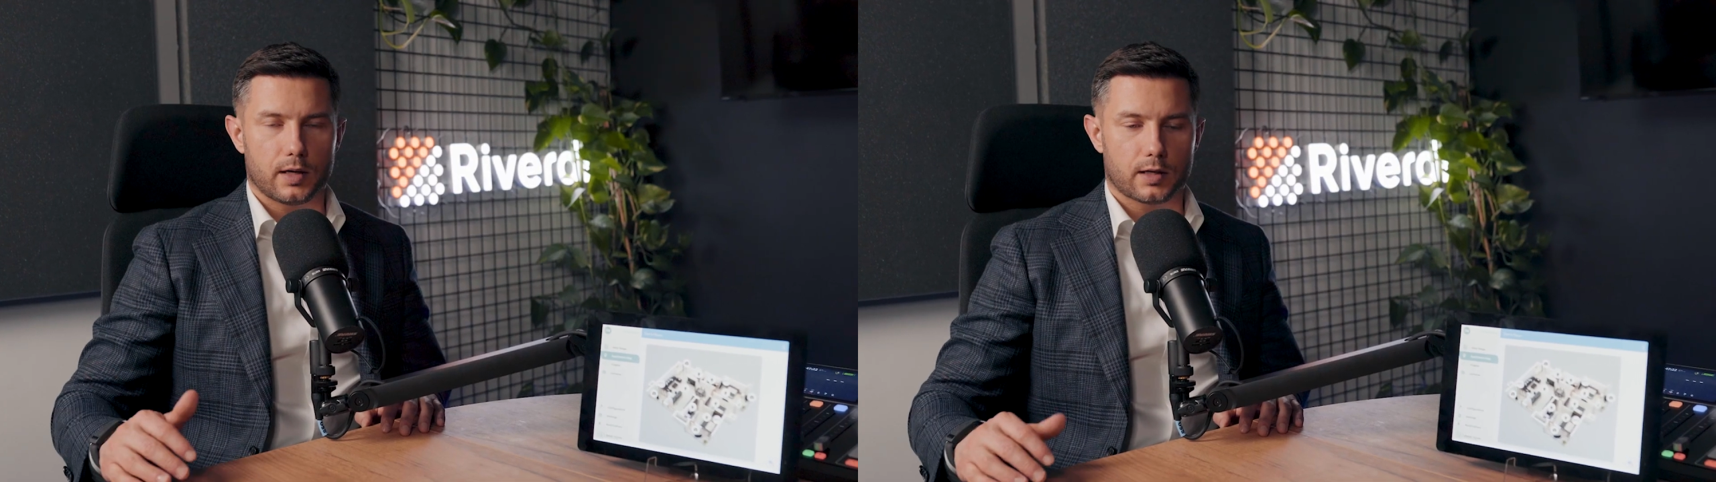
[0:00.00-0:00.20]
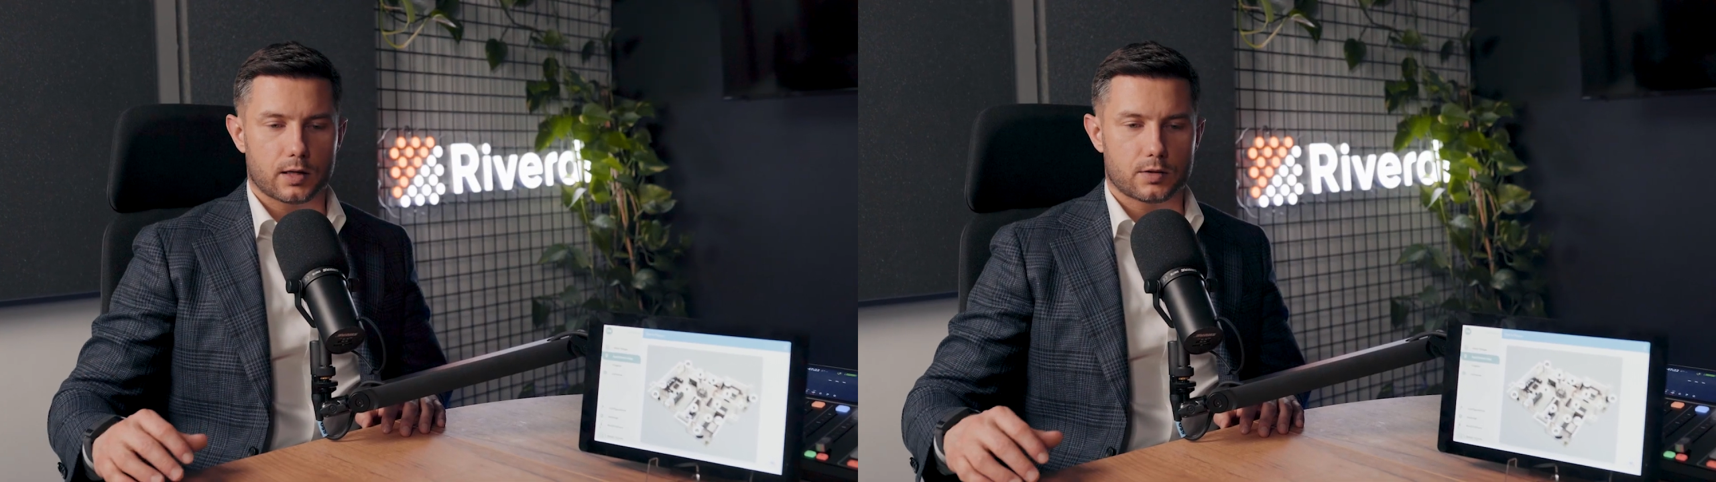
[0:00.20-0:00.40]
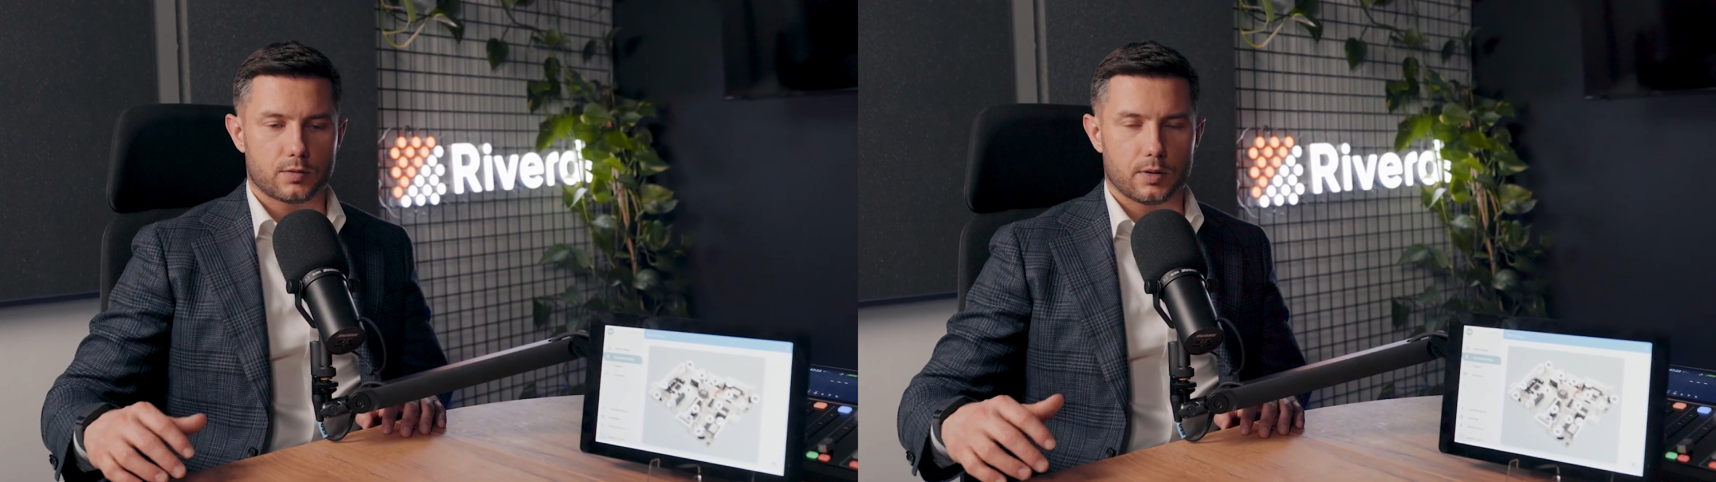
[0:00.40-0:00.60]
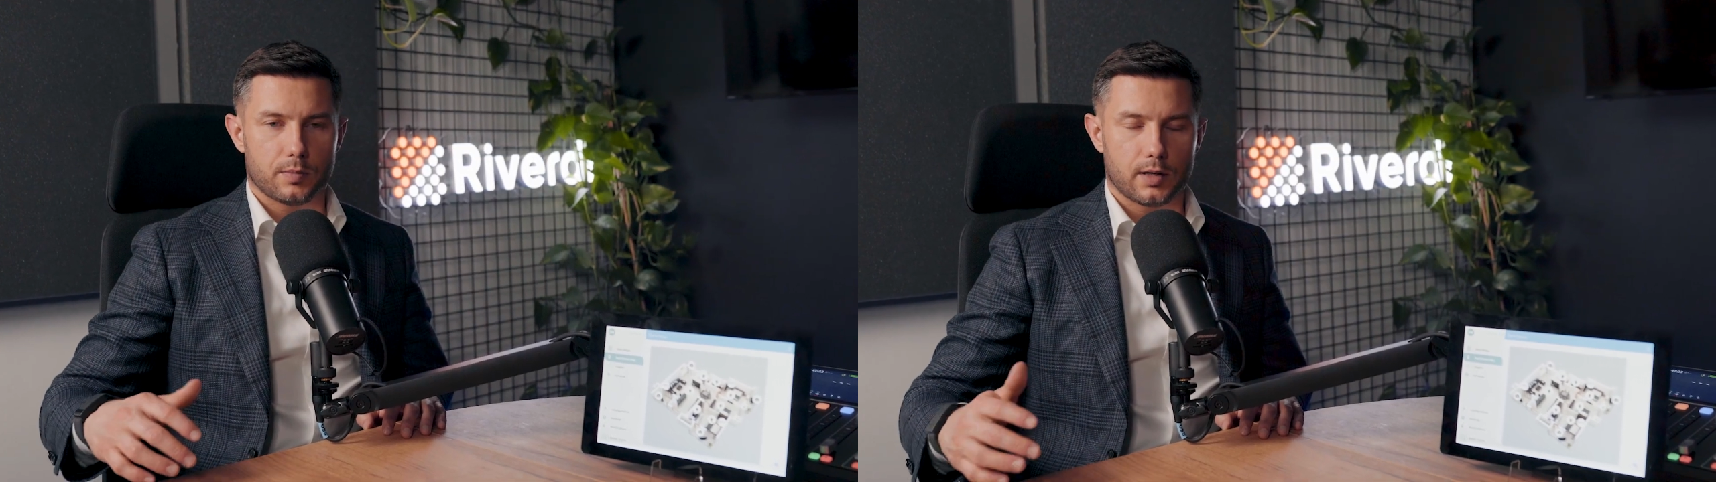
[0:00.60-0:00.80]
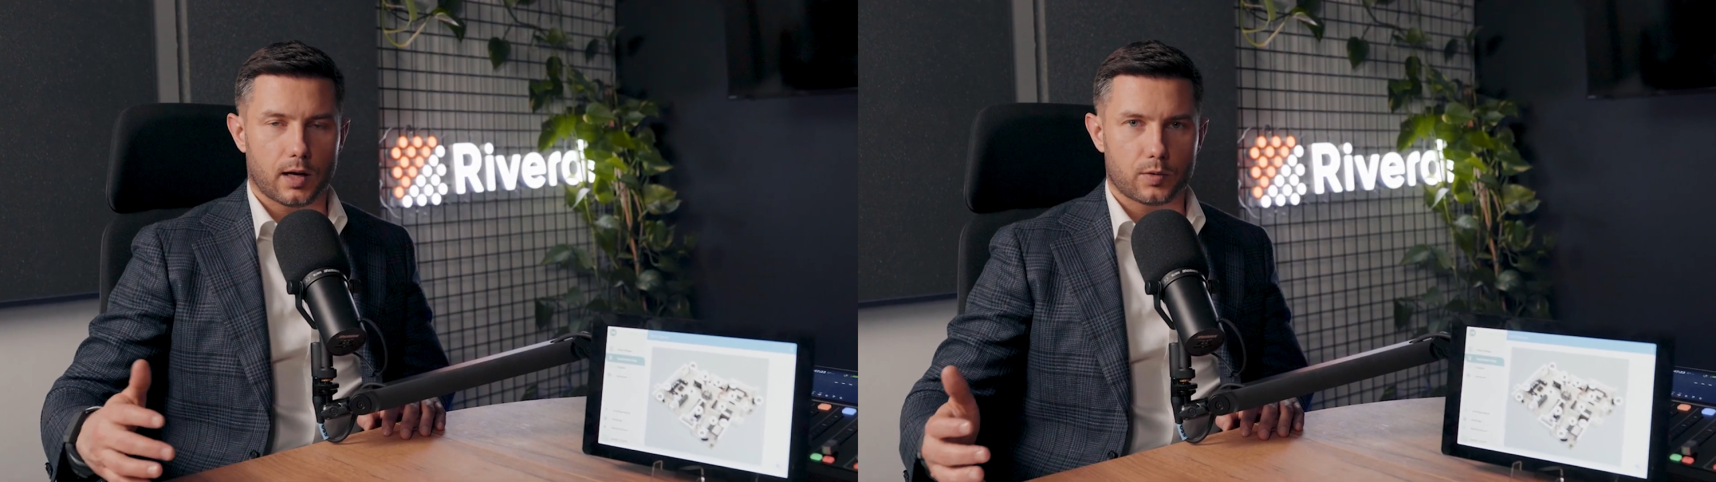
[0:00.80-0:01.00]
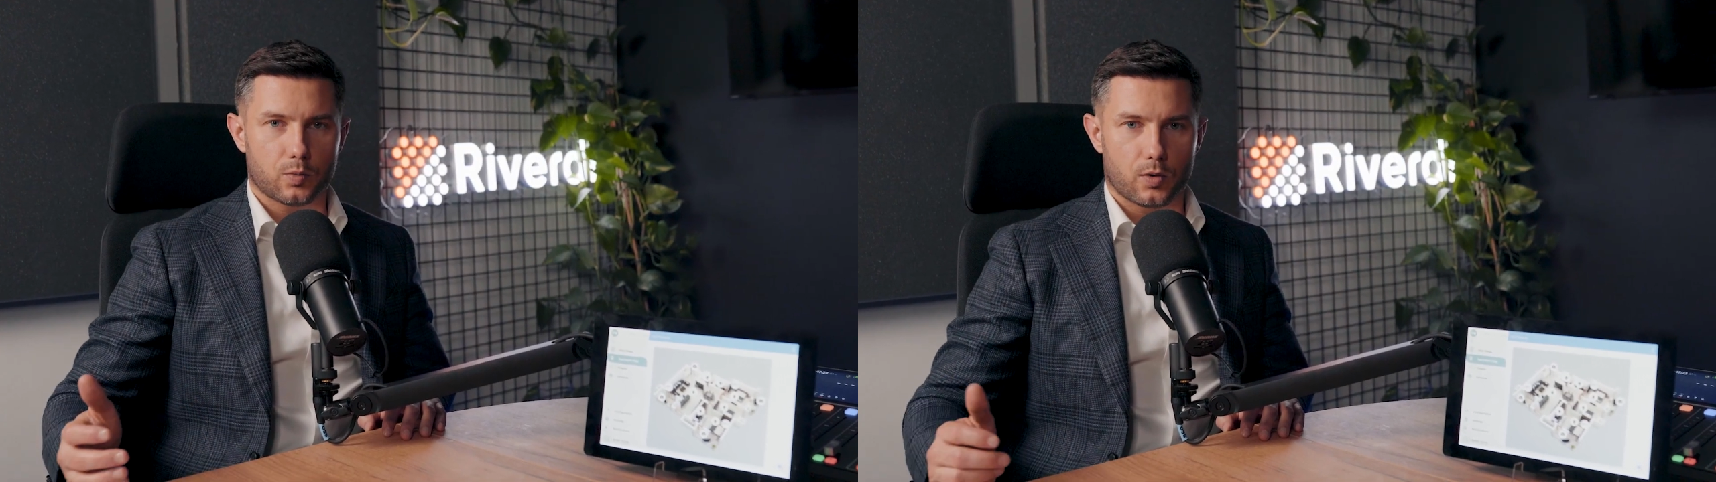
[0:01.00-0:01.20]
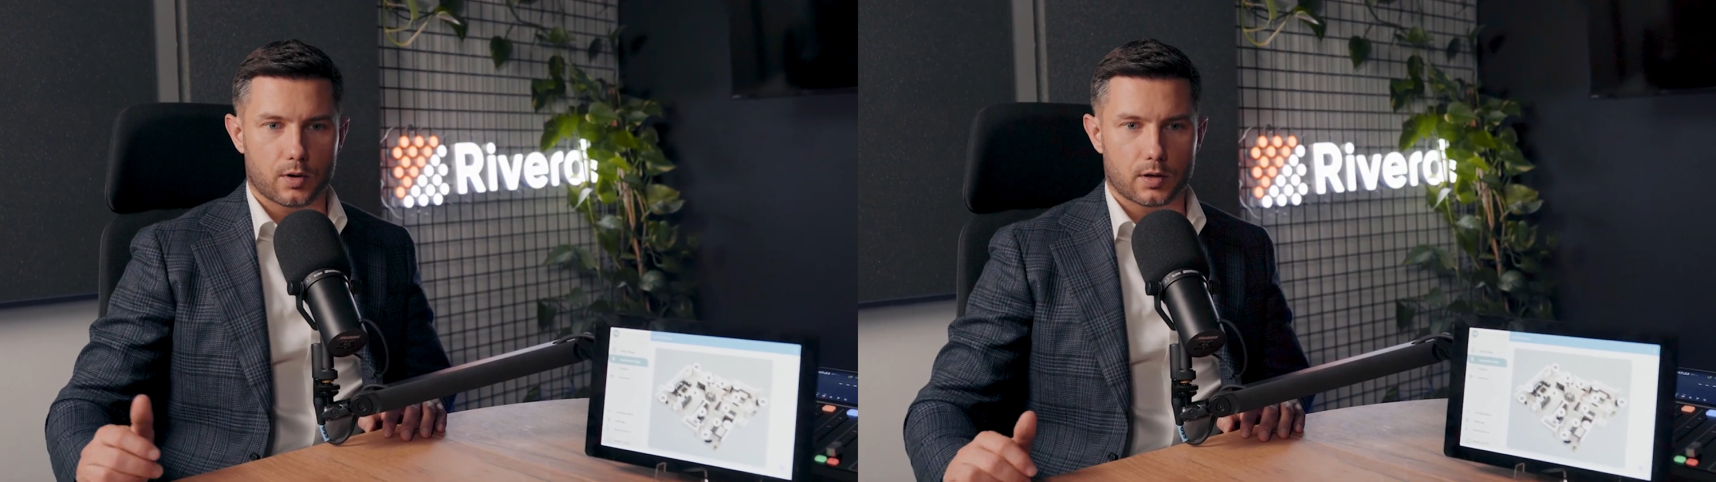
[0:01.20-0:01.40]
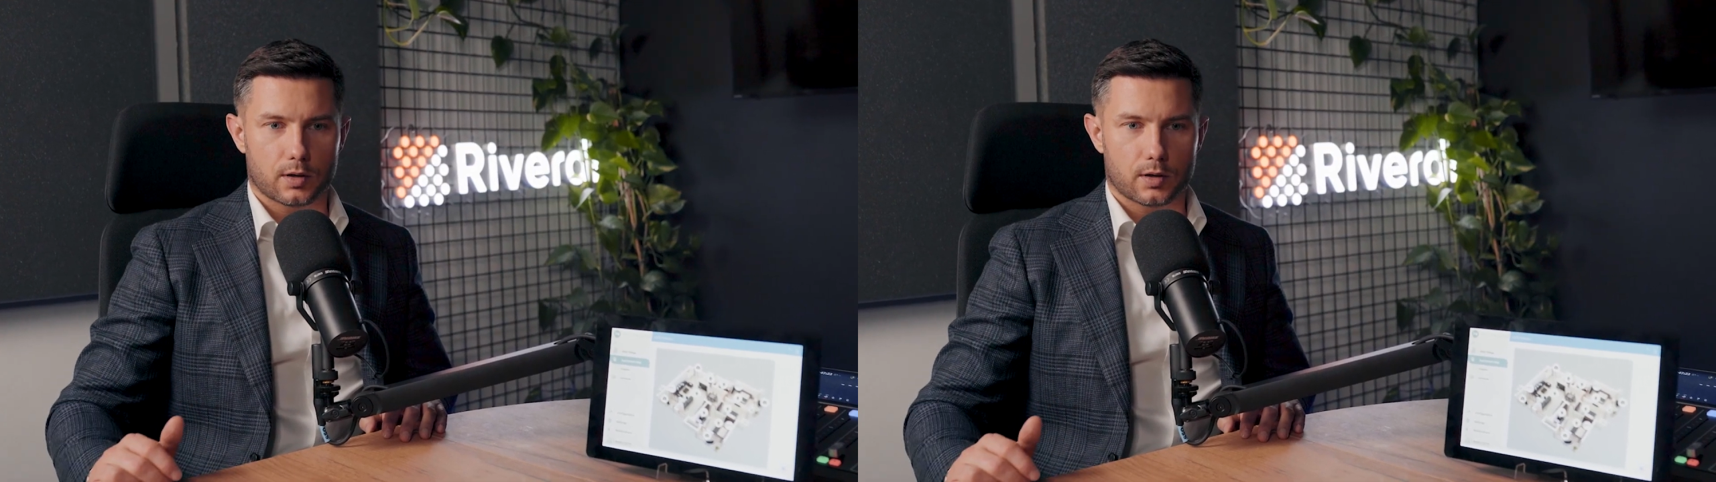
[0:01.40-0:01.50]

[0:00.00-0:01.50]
touchscreen may not work